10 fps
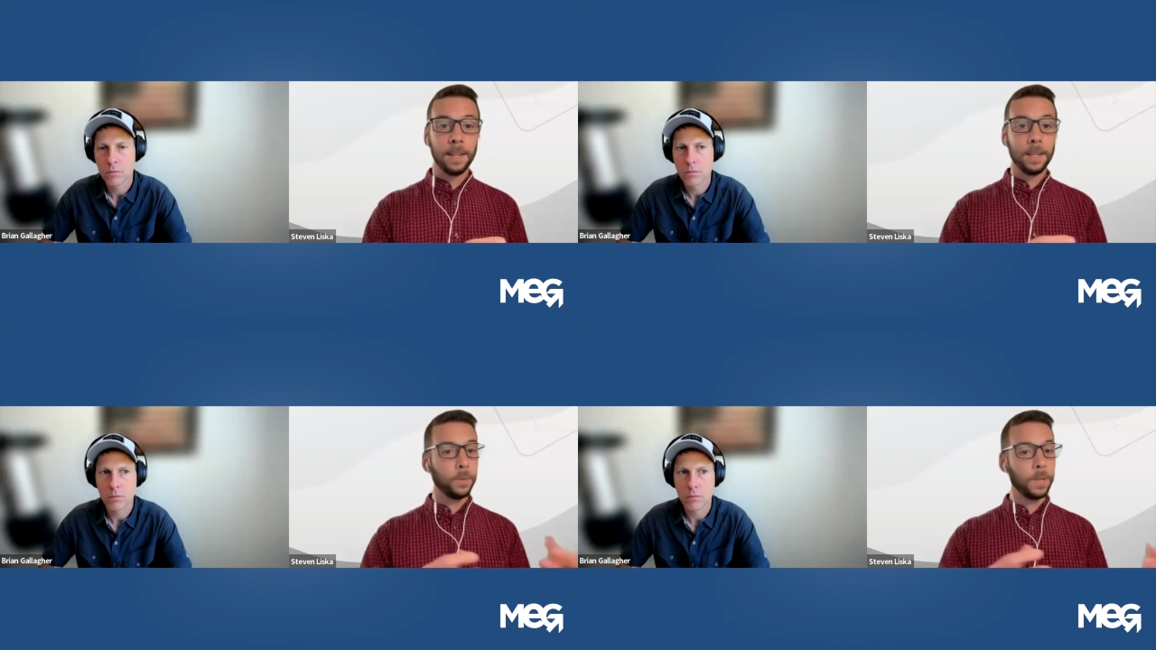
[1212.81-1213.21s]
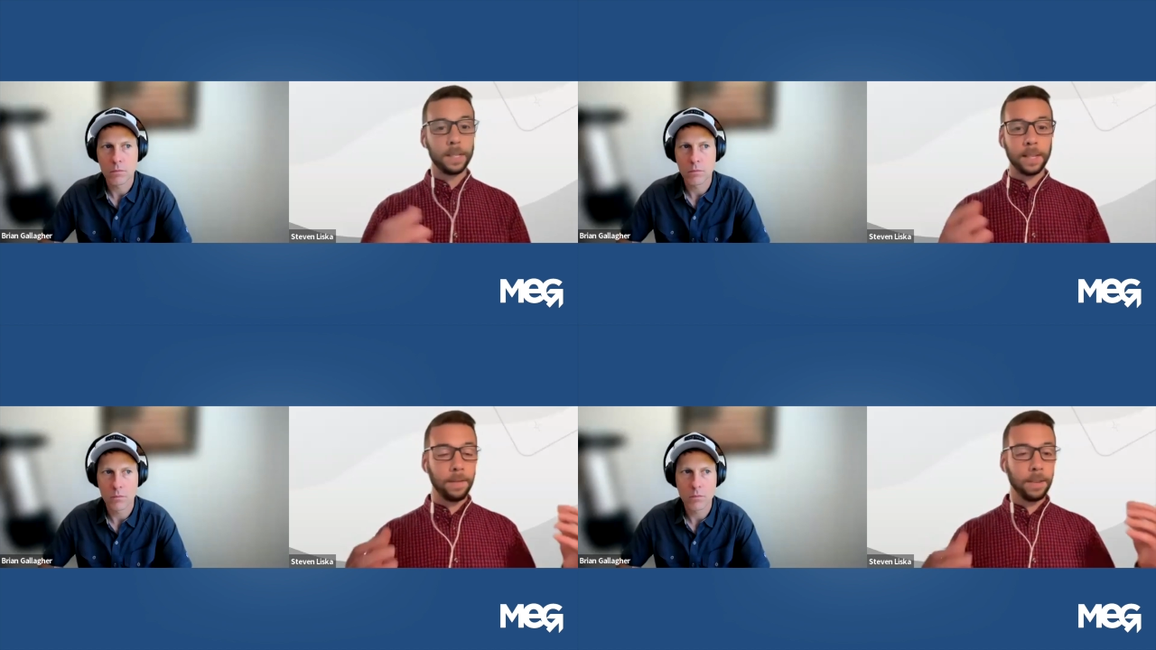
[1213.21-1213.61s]
Speaker 1: Because we mm-hmm. like
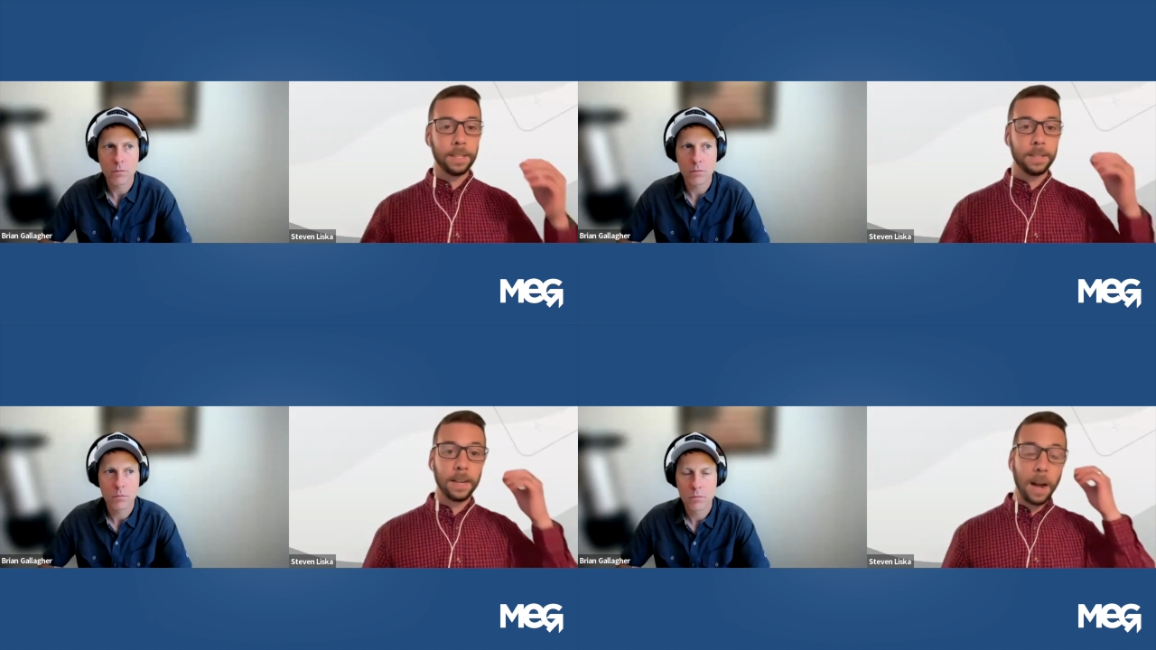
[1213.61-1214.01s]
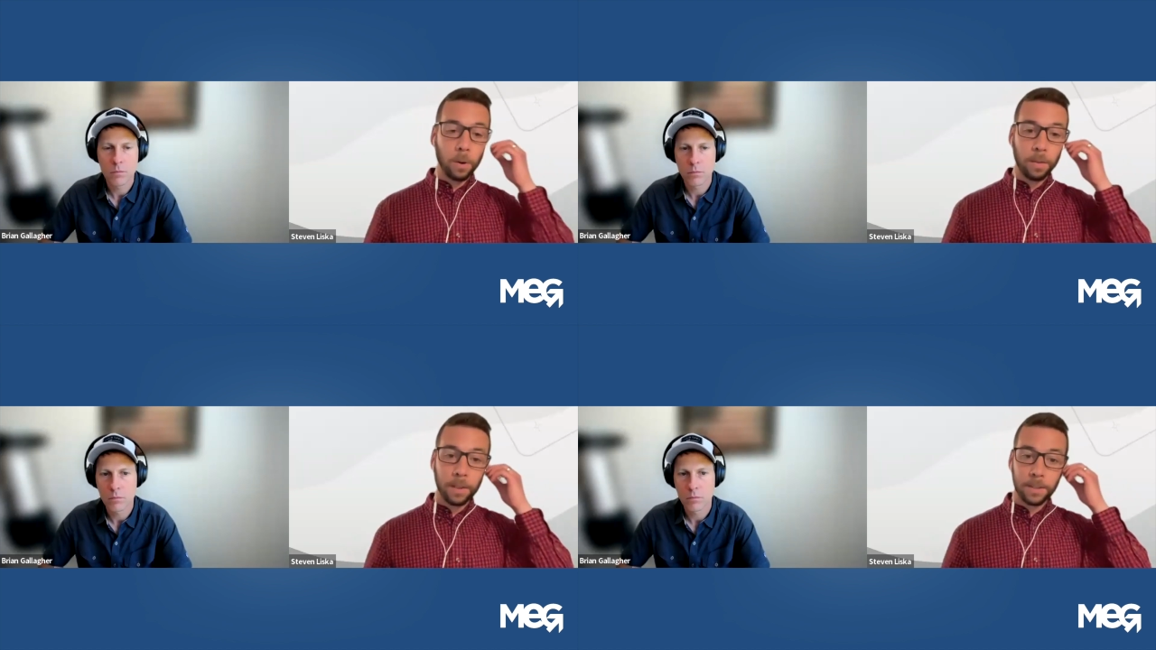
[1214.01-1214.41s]
to mm-hmm. have at least an hour
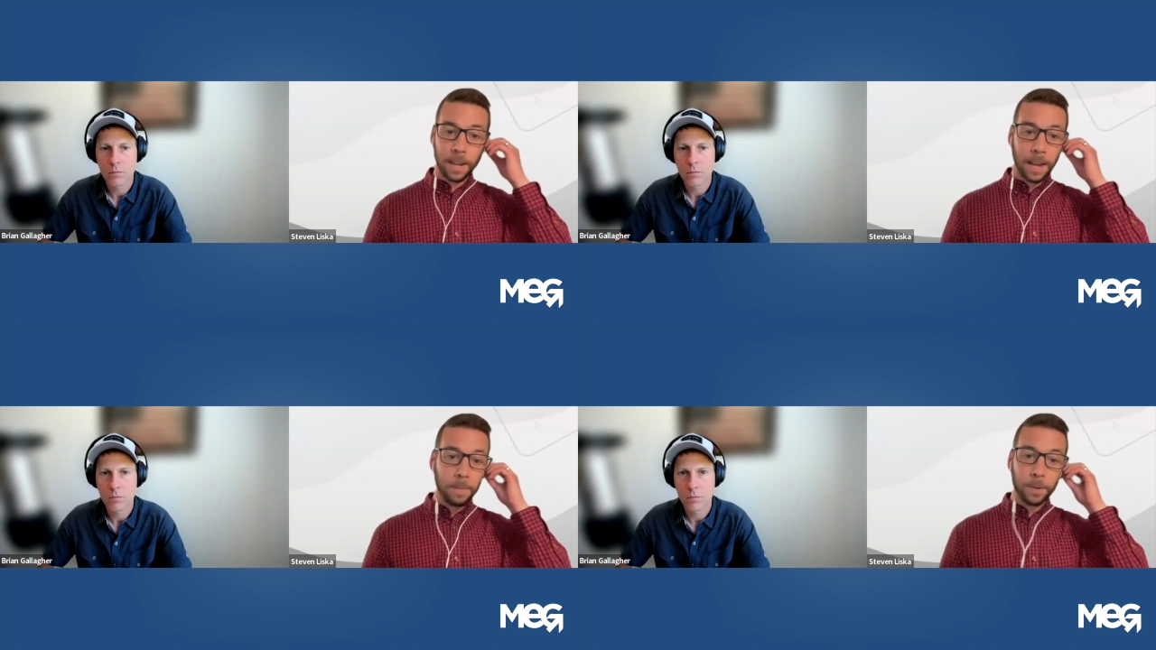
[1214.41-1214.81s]
of their time,